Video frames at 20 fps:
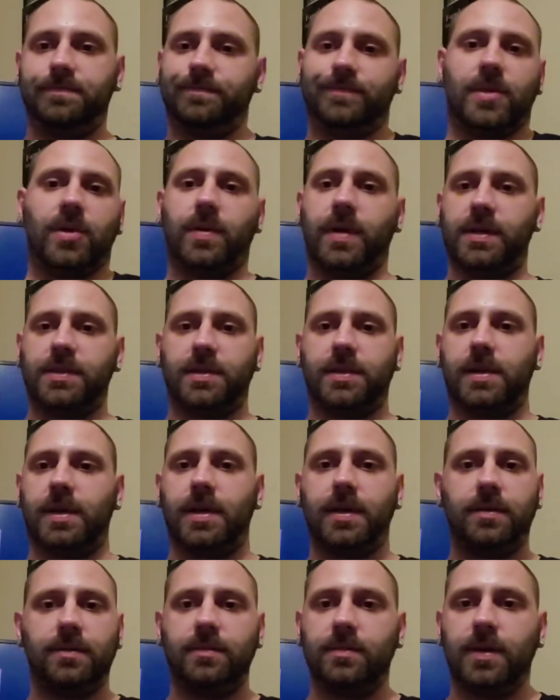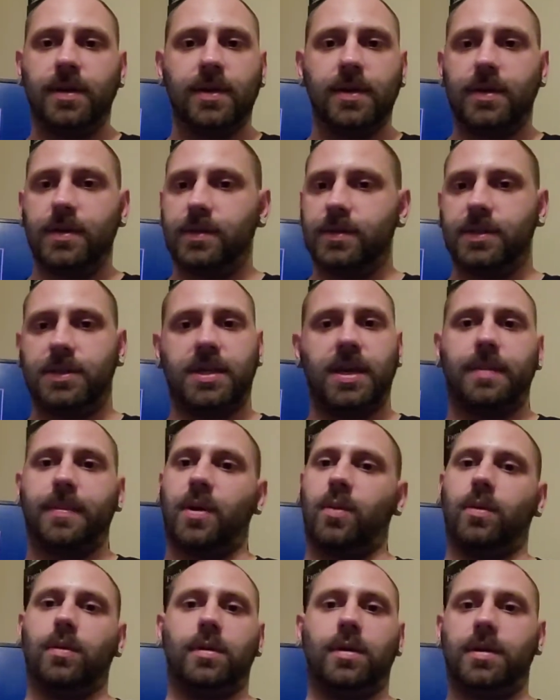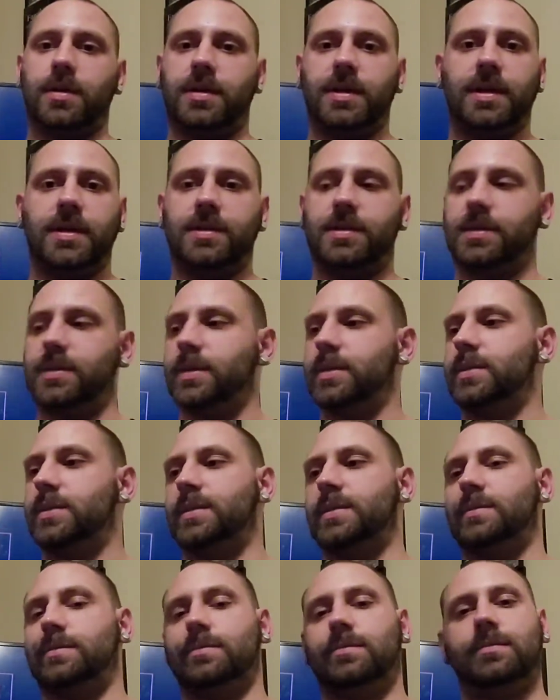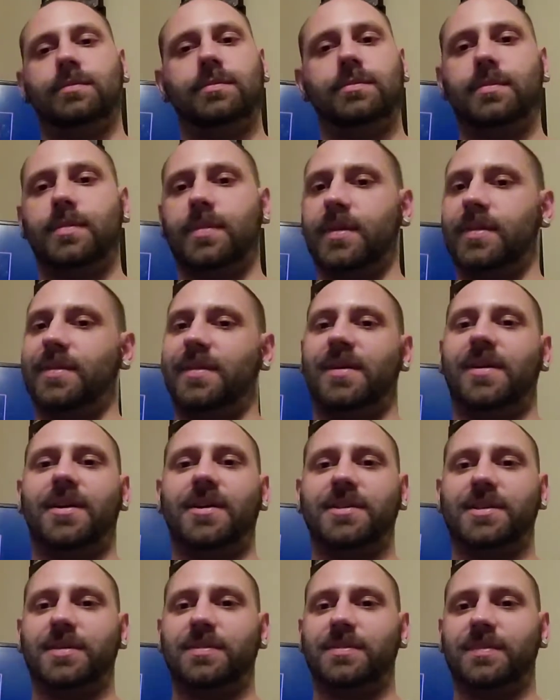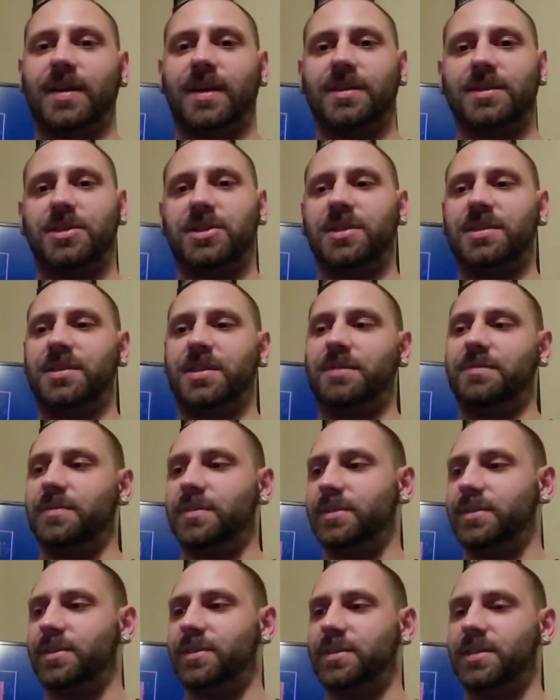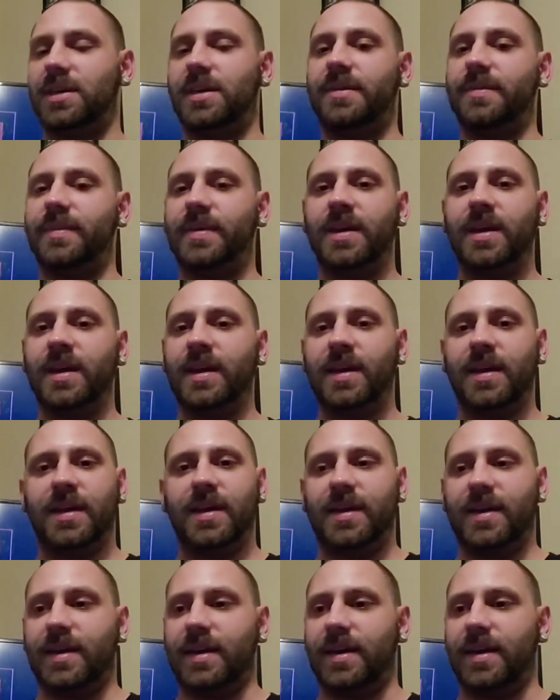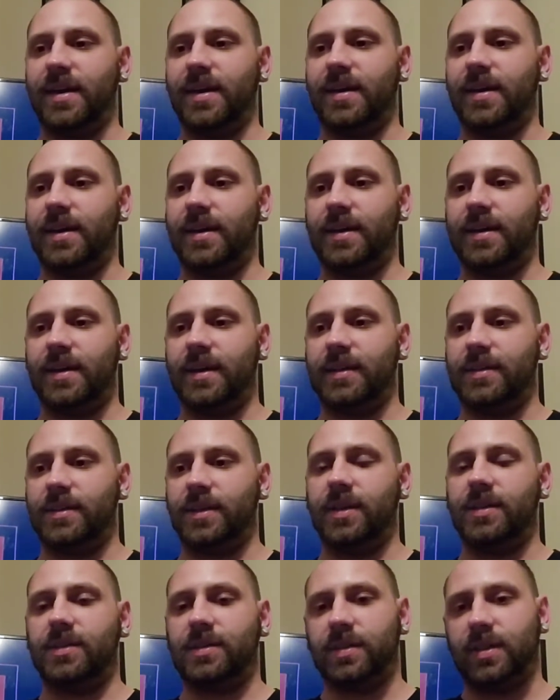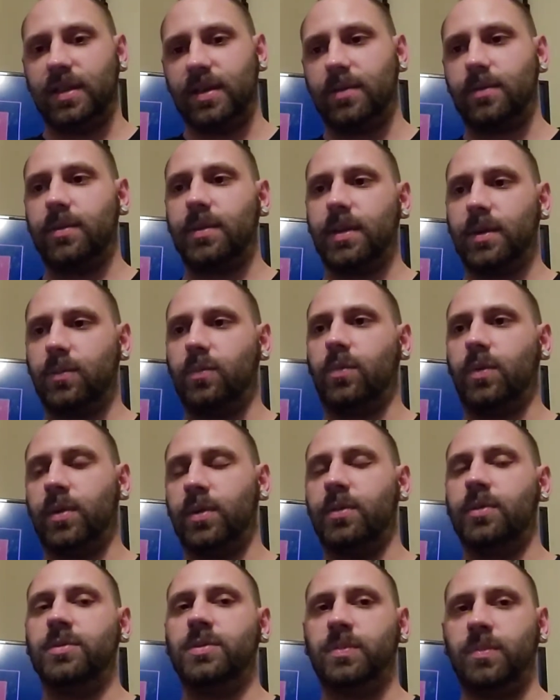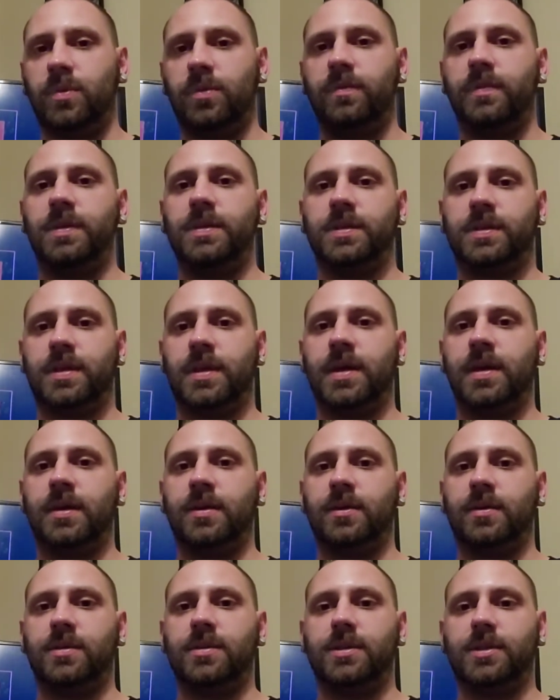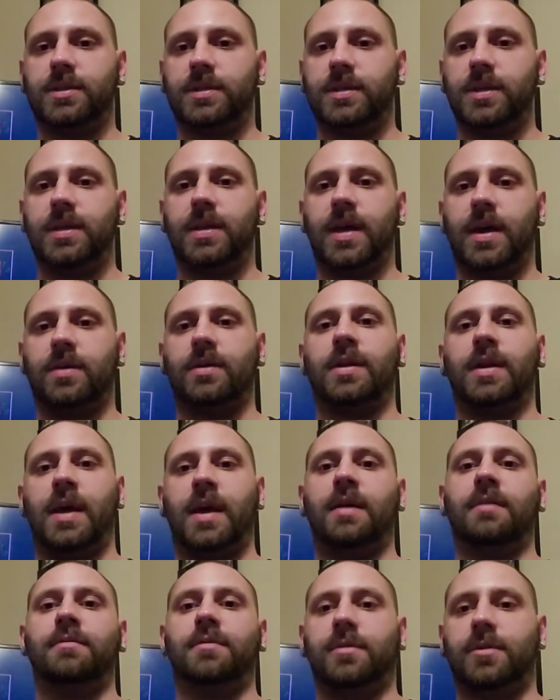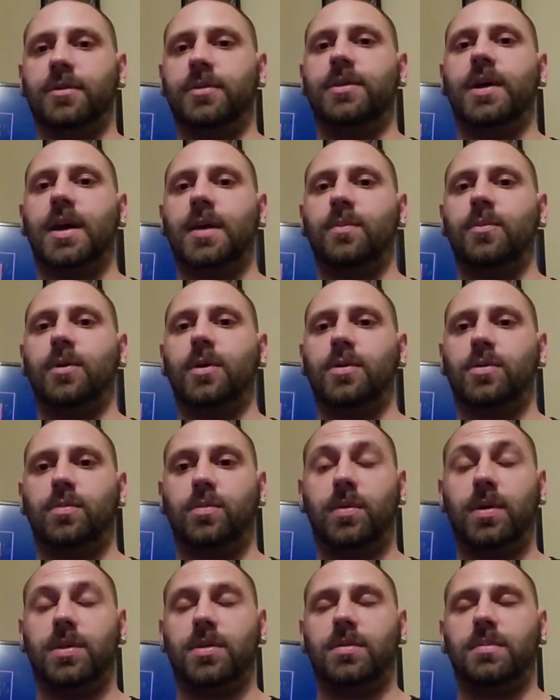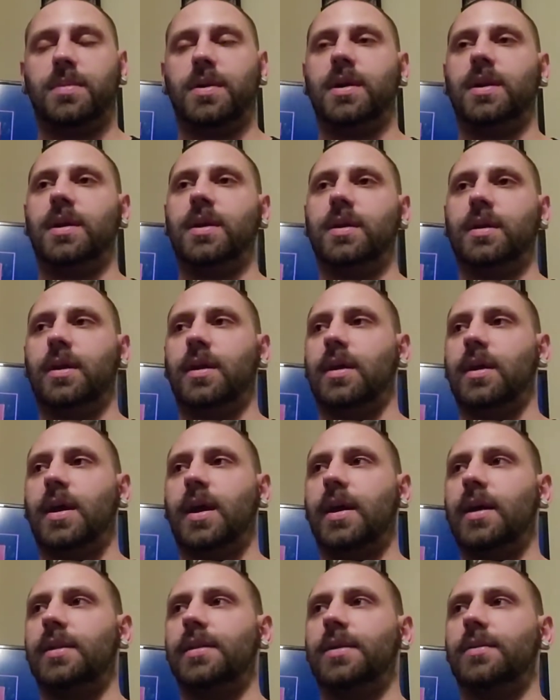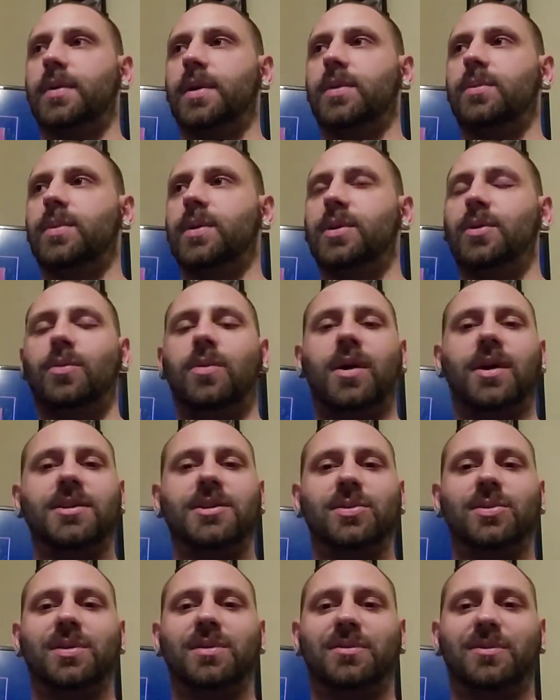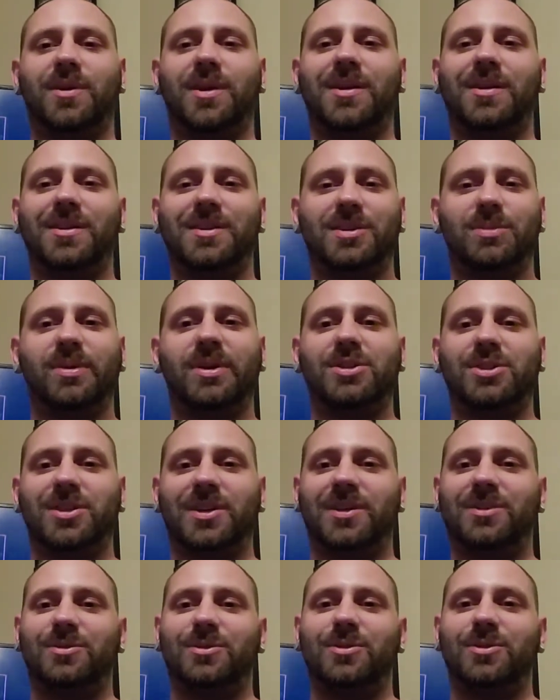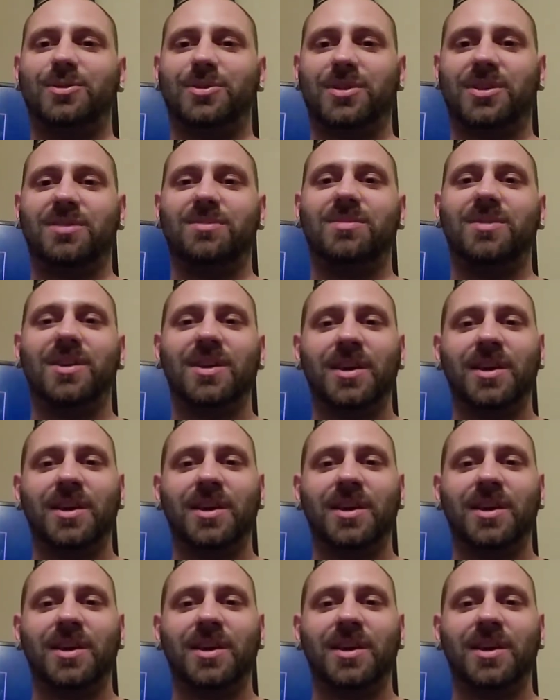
Don't hesitate. Just take my word on it. It's awesome, man. Cheesy, fun, good time. It's literally one of those movies that you can just sit down and have a good time with the buddy. I highly recommend you watch it with a friend, especially introducing him